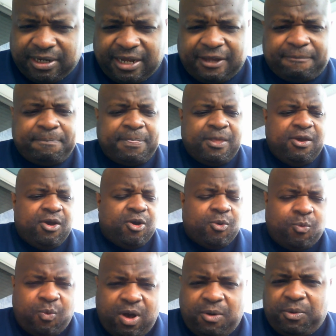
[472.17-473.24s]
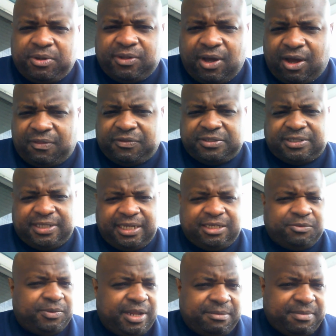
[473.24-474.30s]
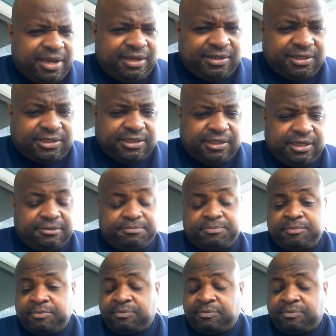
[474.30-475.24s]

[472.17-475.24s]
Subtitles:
Like, what were the authors thinking when they made this shit up?